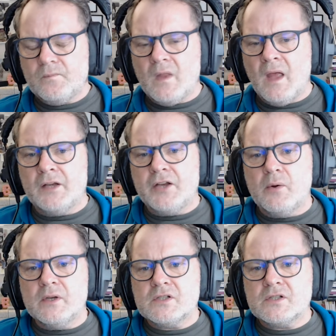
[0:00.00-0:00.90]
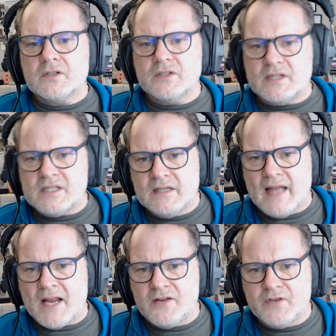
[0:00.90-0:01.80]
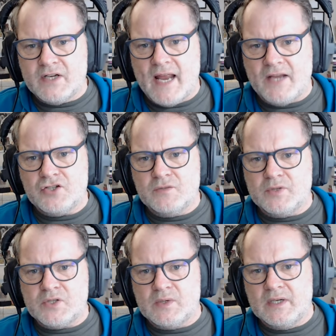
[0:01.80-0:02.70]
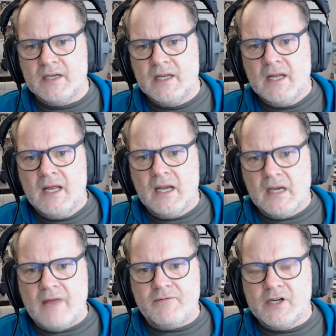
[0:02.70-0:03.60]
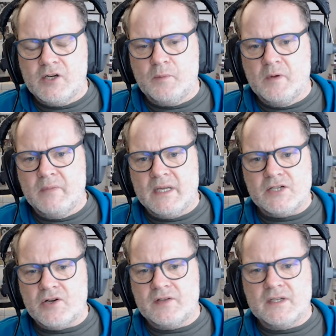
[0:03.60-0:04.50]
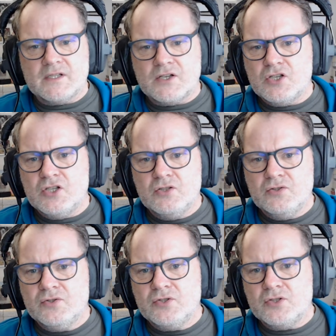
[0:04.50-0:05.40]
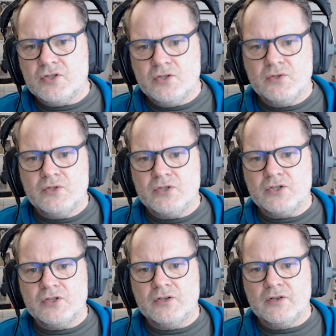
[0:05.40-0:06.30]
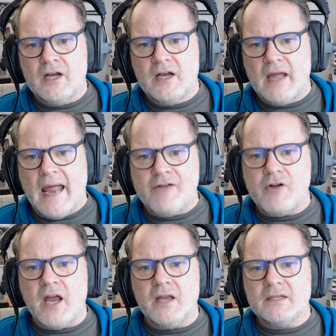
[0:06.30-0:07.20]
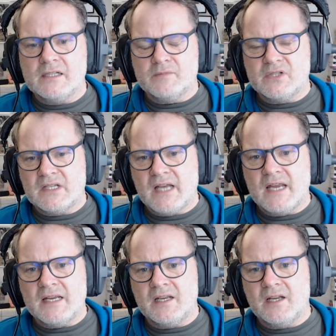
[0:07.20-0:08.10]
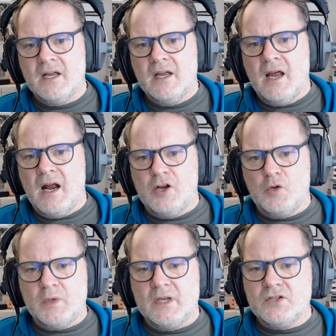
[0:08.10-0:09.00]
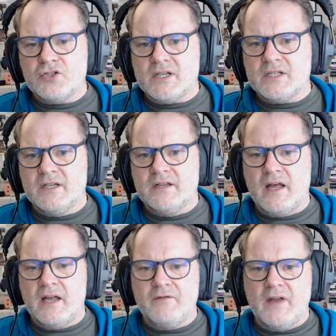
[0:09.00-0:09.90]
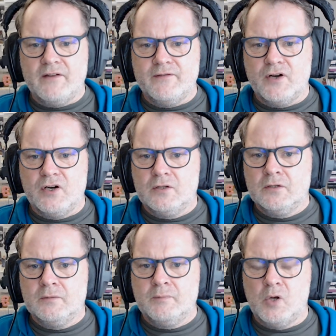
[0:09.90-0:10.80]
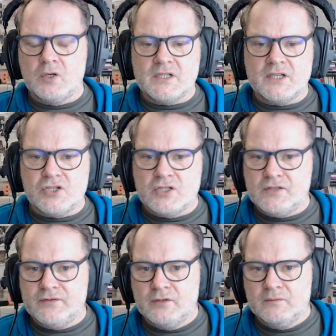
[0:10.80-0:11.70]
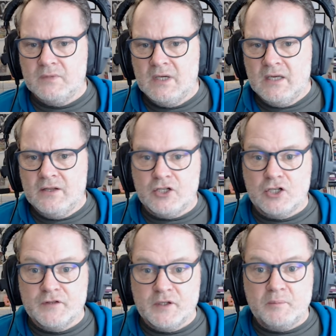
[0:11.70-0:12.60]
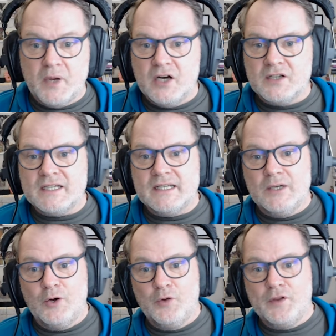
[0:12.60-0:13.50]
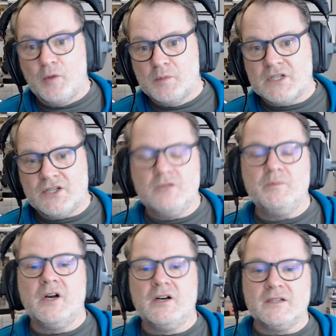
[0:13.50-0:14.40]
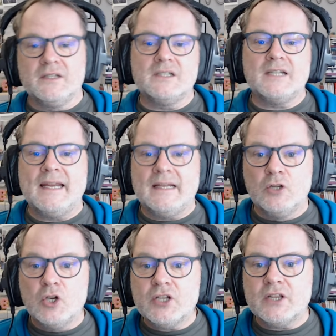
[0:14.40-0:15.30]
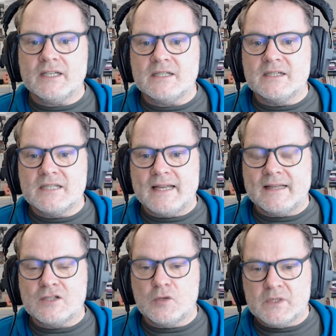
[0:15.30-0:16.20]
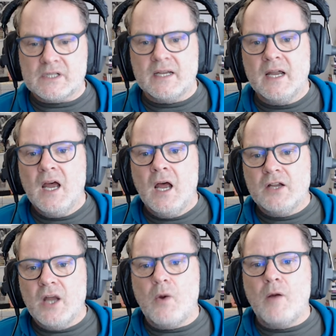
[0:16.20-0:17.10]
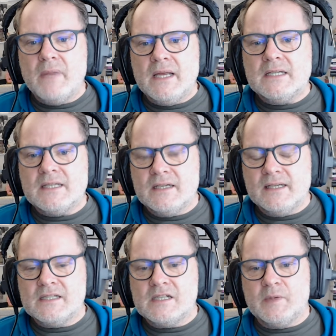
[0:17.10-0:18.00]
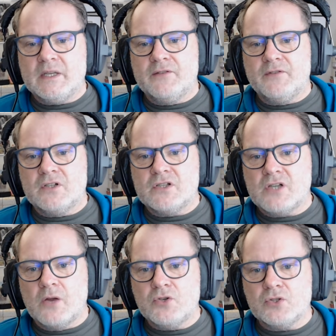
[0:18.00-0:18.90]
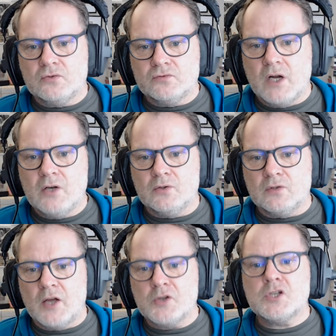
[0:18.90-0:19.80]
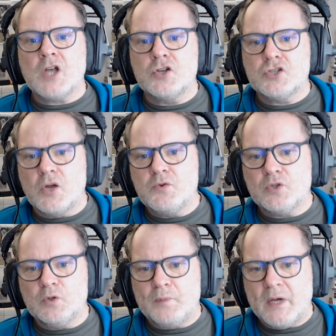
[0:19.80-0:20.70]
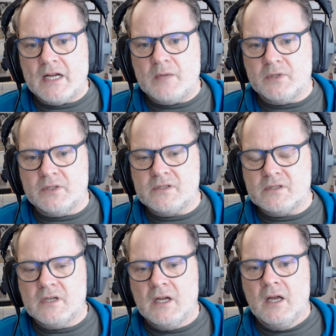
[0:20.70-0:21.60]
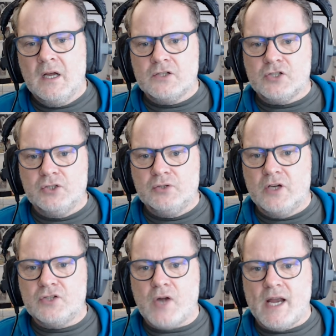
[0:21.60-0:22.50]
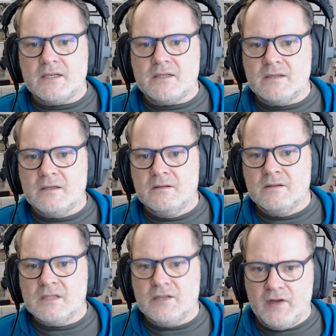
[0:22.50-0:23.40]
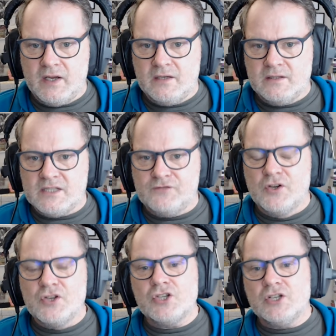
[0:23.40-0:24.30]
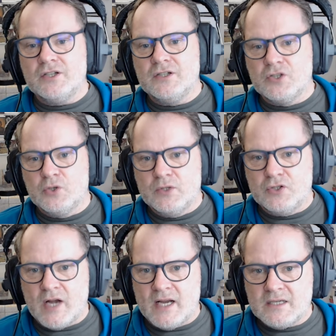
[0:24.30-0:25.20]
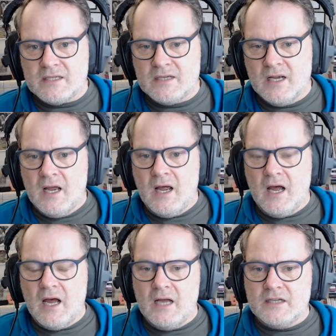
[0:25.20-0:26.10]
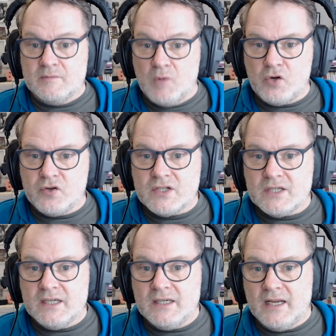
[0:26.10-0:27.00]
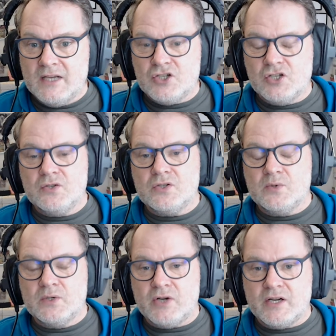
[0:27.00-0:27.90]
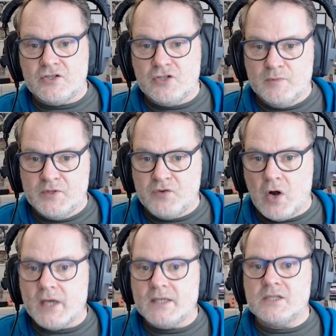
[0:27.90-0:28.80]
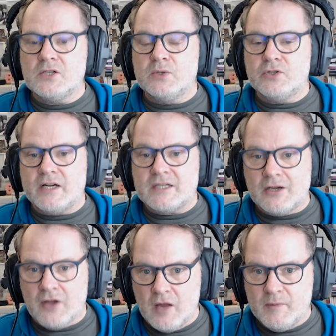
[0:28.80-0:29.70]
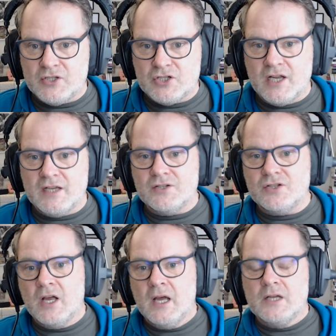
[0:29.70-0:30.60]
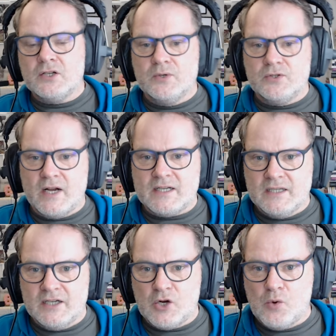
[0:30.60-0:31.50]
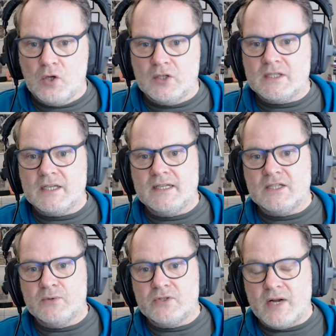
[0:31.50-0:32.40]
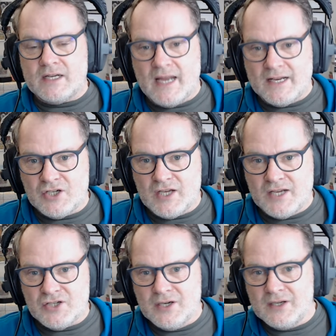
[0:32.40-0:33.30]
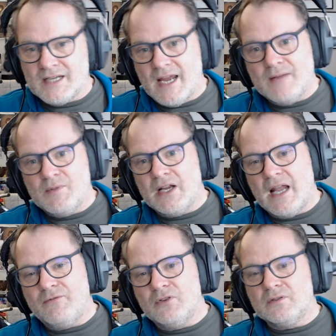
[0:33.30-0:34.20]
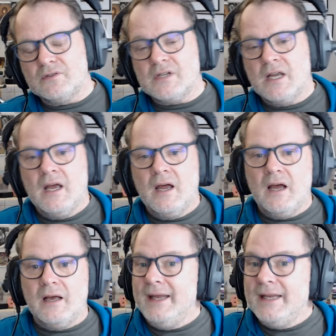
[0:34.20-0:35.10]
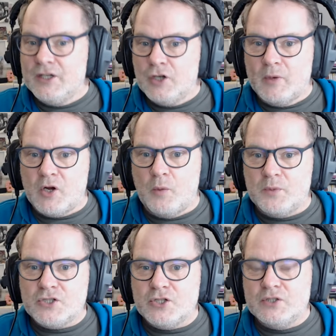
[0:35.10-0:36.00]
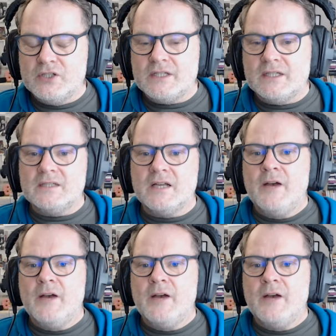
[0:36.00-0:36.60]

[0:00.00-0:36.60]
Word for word: And you know, it's th this lack of connection between level and upper media. I think is a huge, huge uh, error. It's a mistake, and it'd be interesting that if any of our politicians from the governing party or the opposition parties take look at this and take this up and say, no, our media needs to be given a social role, a, a social purpose to address civic dysfunction, to address uh, democracy issues, to address human rights, to address climate change, to address inequality, to address educational attainment levels, uh, economic opportunities.